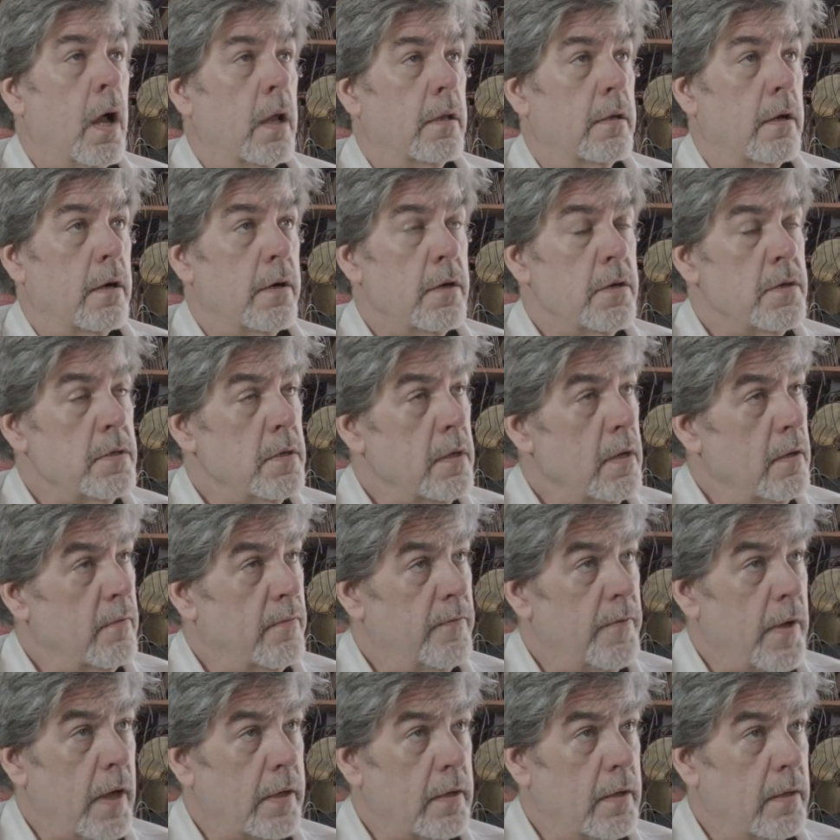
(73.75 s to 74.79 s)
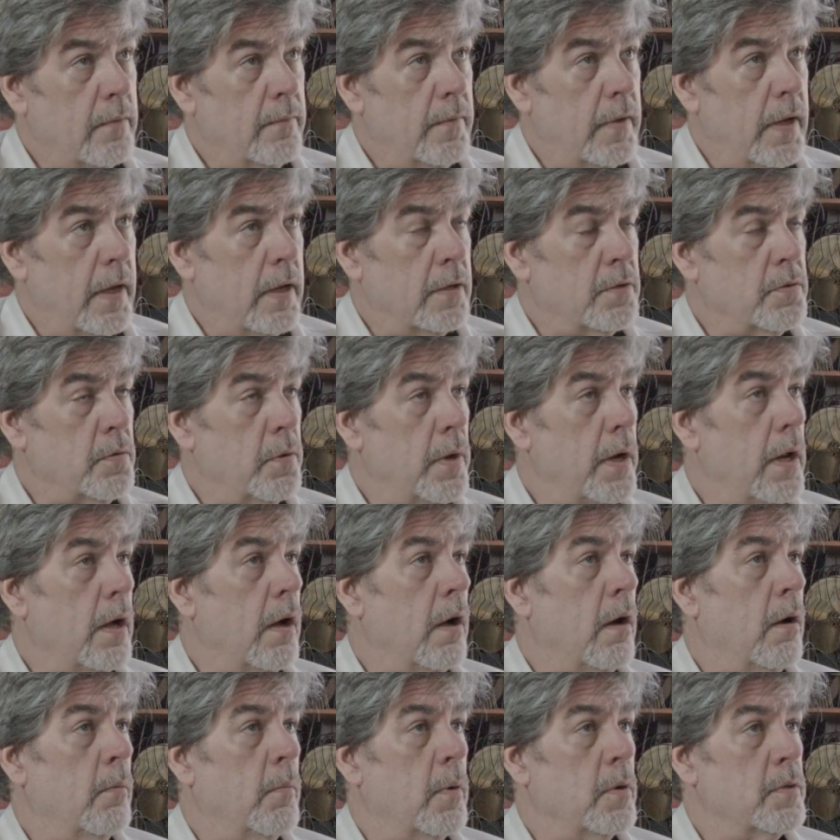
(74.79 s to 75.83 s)
they're usually effective at treating
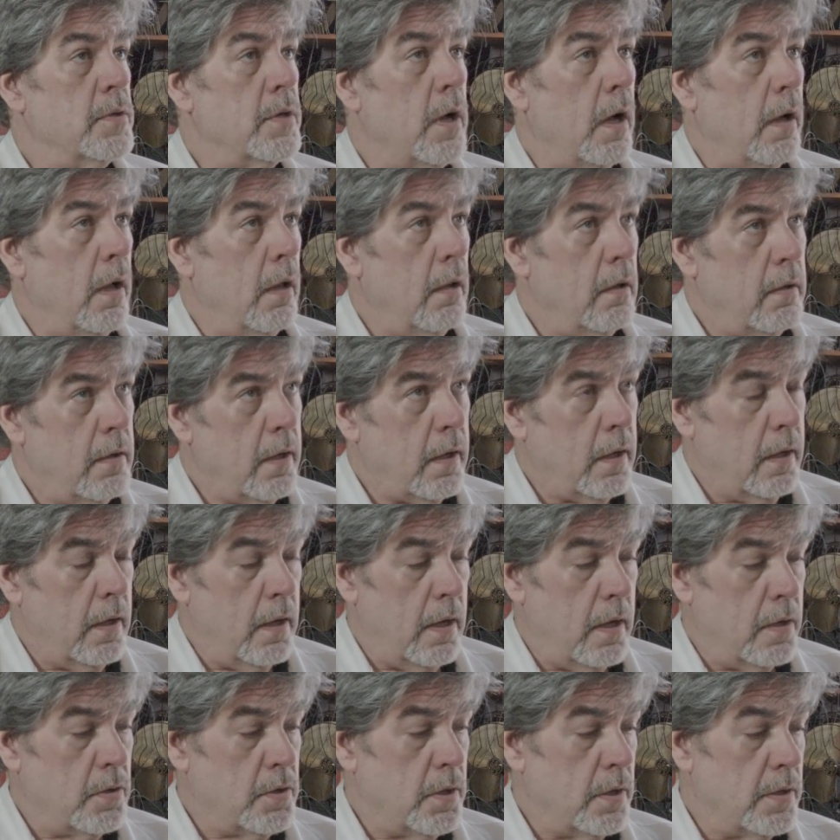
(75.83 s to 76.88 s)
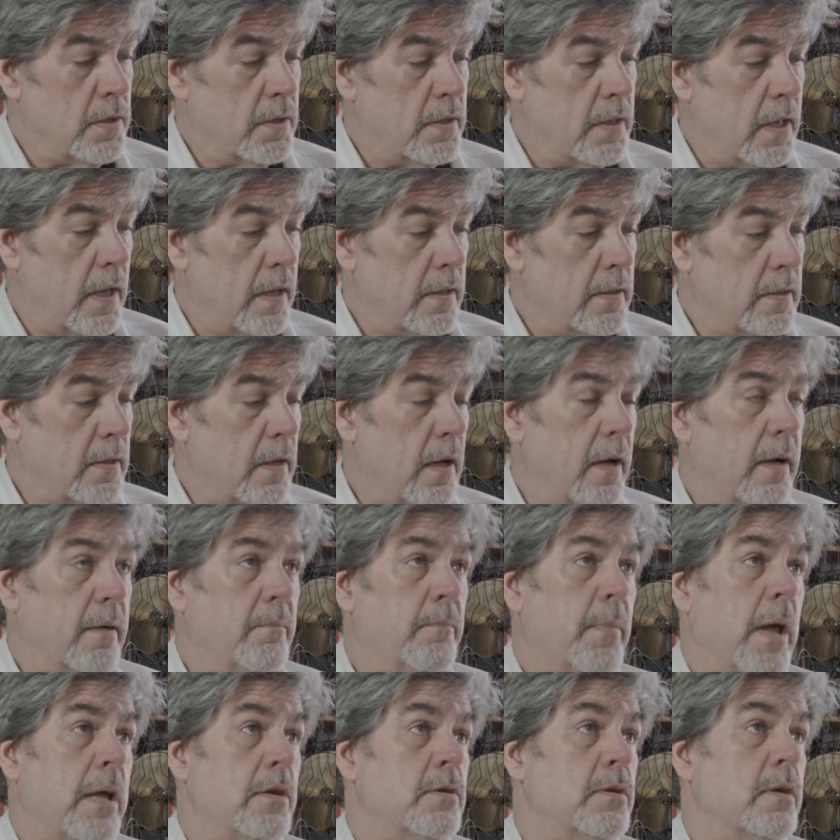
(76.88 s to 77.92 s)
almost all of the conditions that
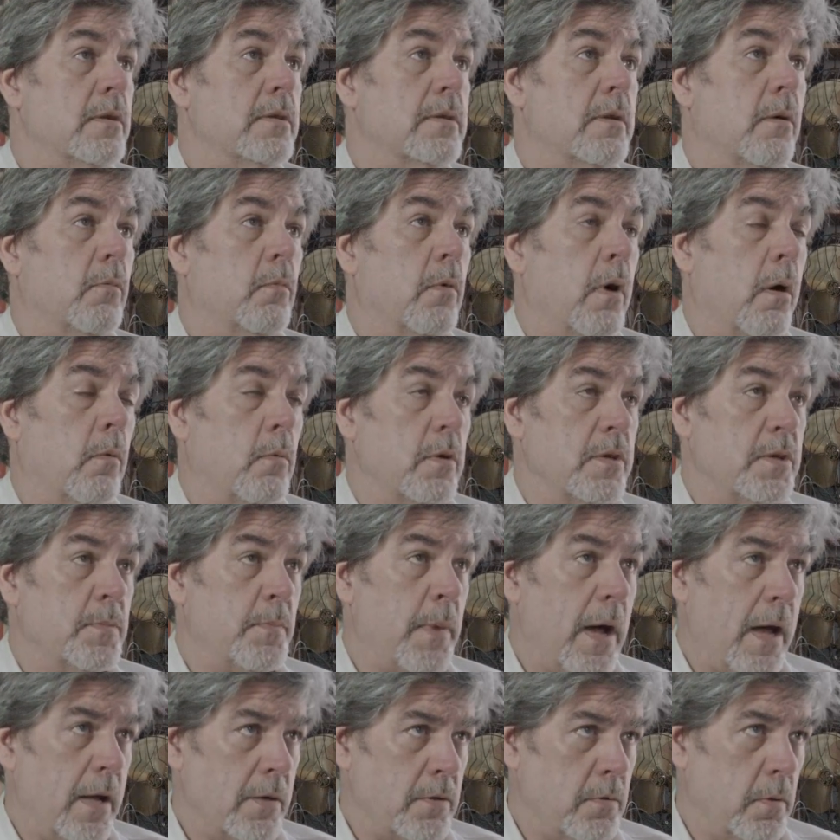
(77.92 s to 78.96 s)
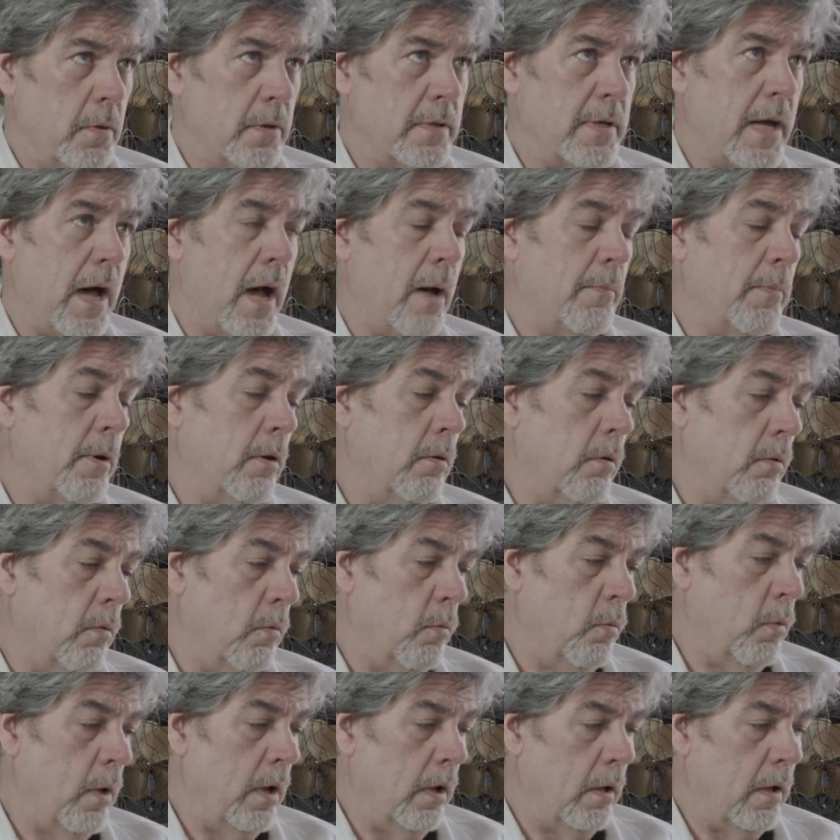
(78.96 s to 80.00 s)
patients that well respond to a topical
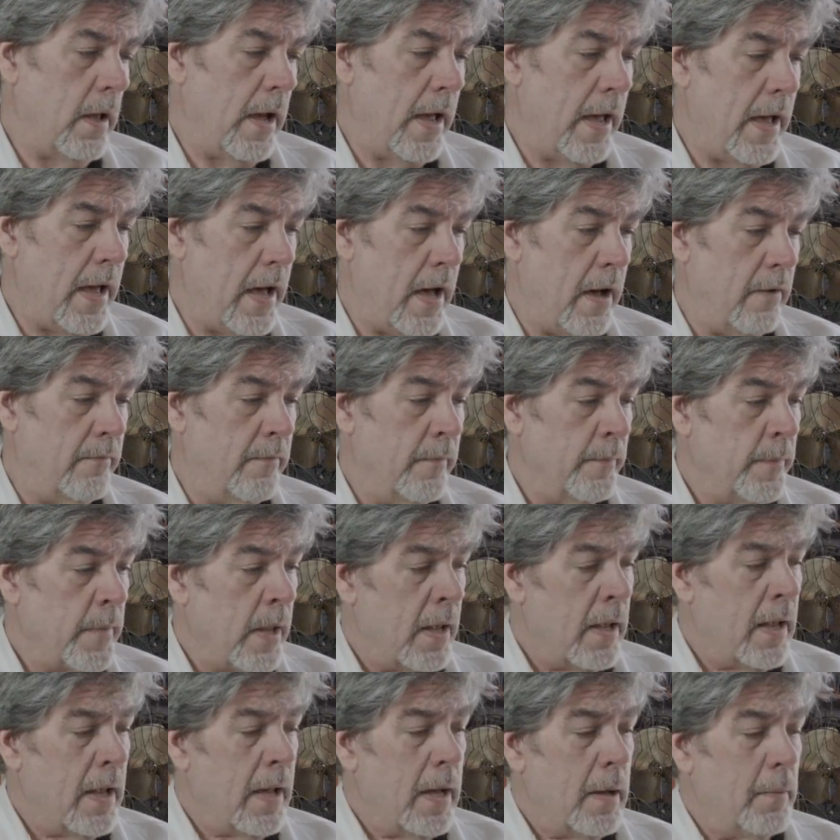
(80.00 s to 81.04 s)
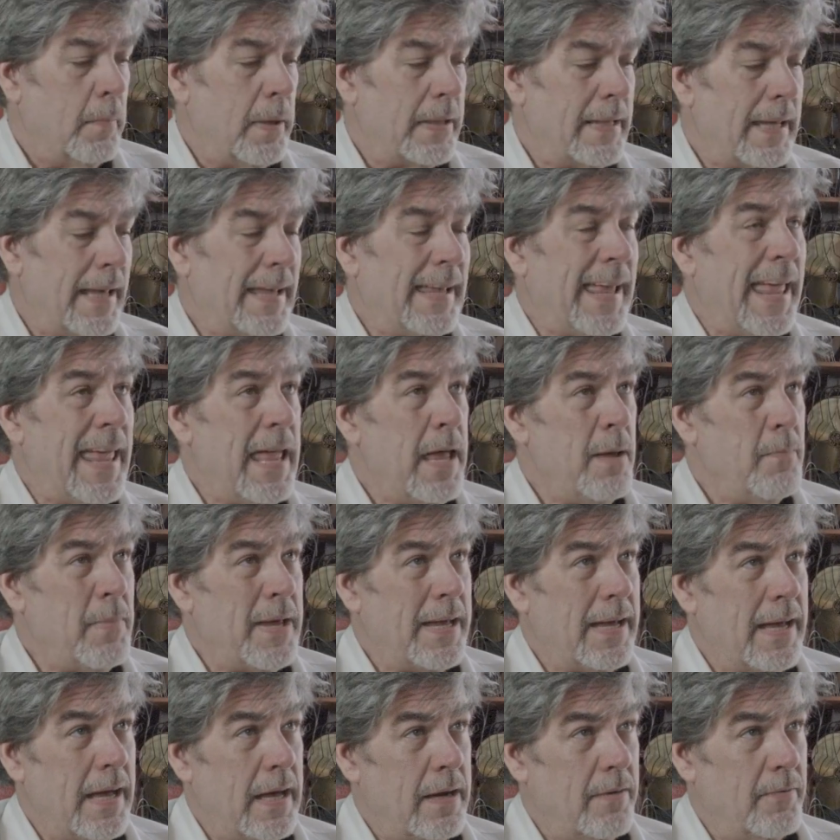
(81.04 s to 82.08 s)
will have. But they can be
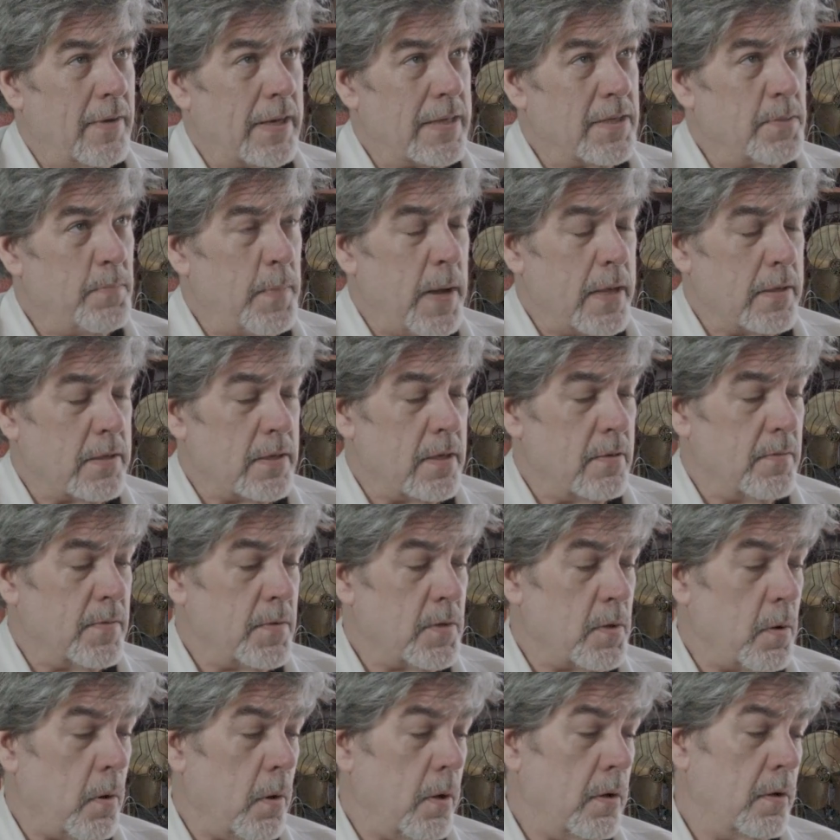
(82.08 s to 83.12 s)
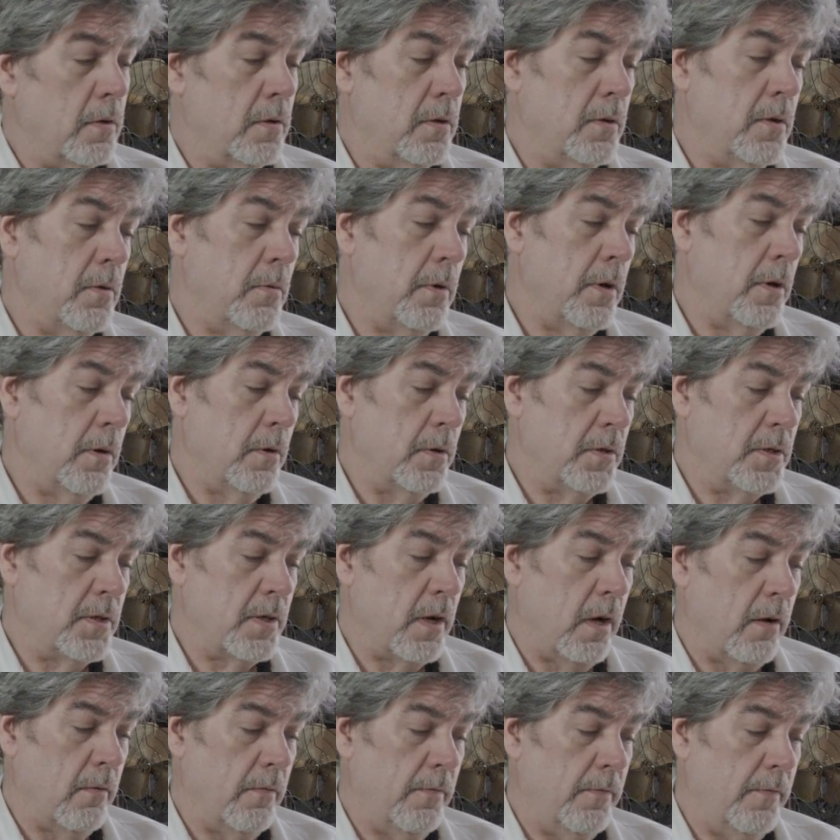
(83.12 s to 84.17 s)
kind of expensive, so a
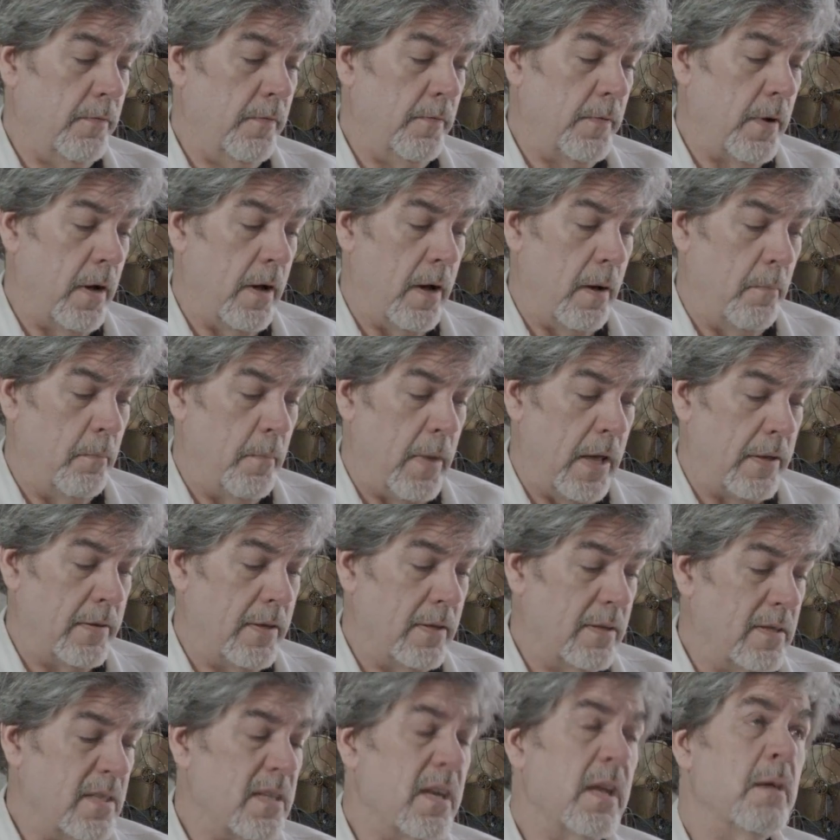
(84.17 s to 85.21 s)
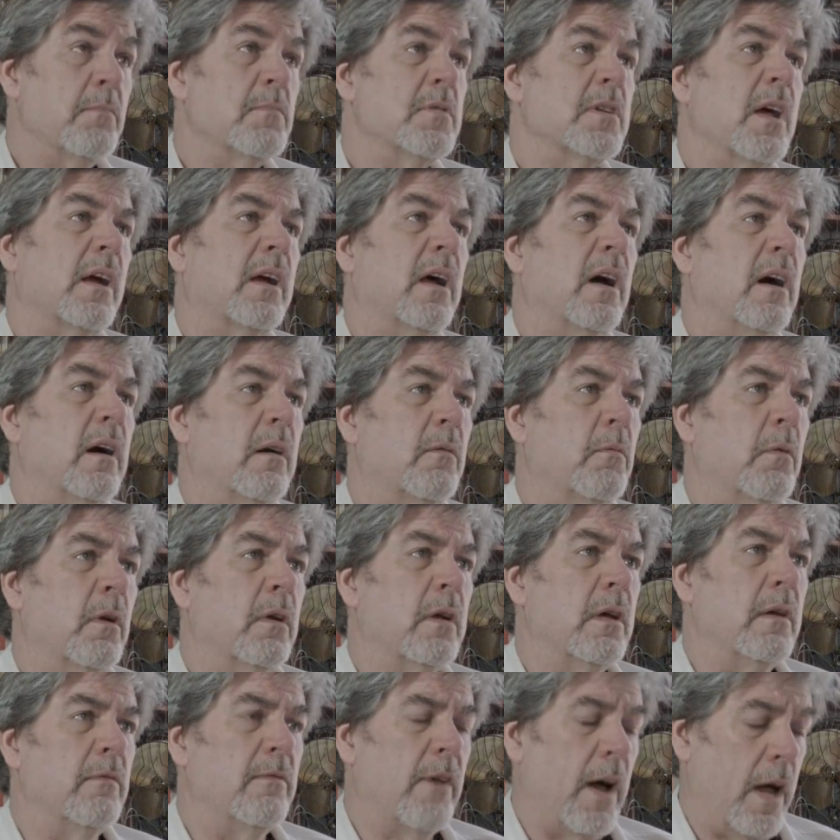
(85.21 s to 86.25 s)
do-it-yourself method seems like a
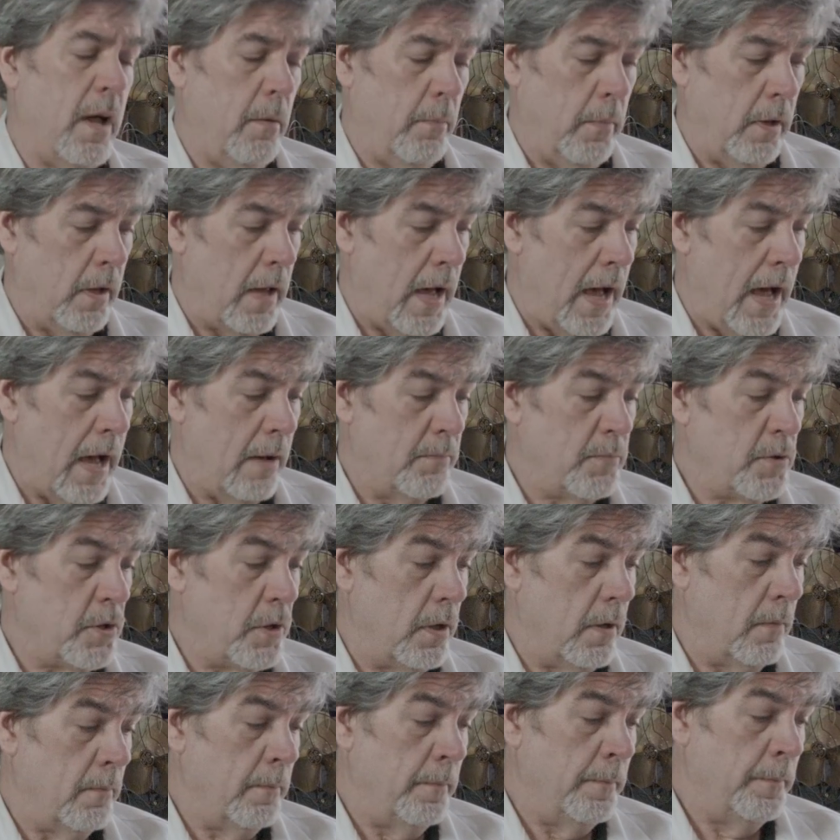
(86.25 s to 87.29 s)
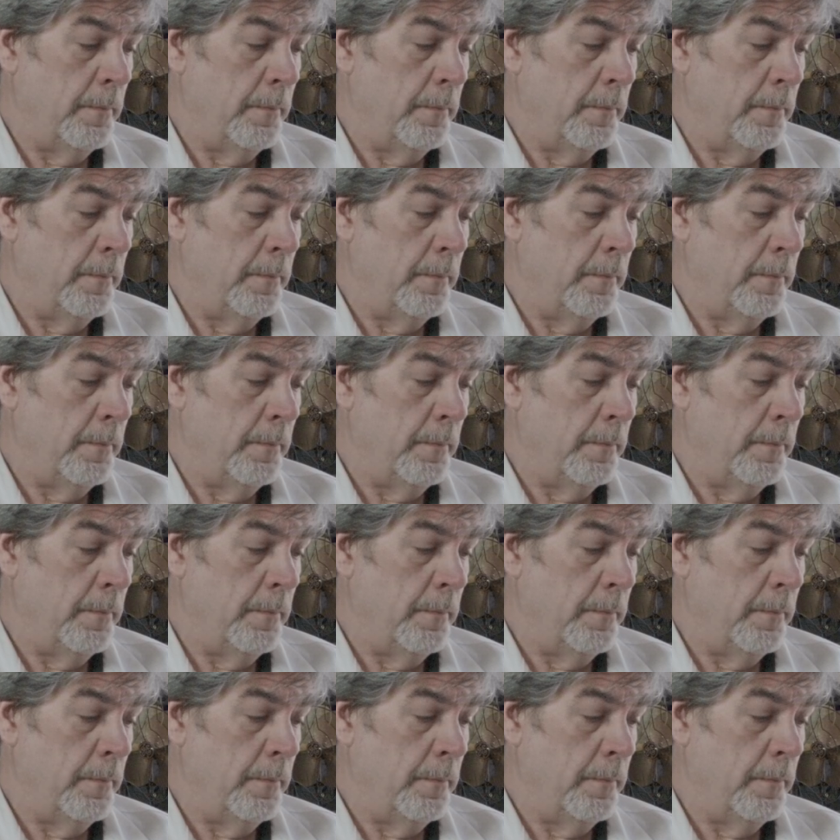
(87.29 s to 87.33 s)
really viable option.